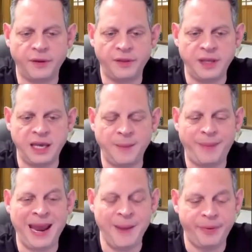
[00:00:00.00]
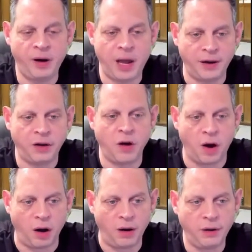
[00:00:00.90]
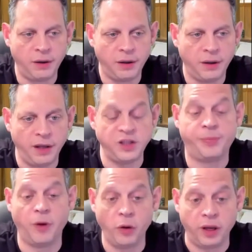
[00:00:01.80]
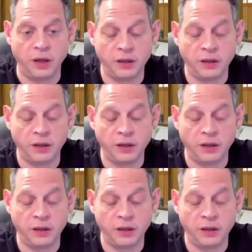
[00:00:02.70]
the paper on a card is broken,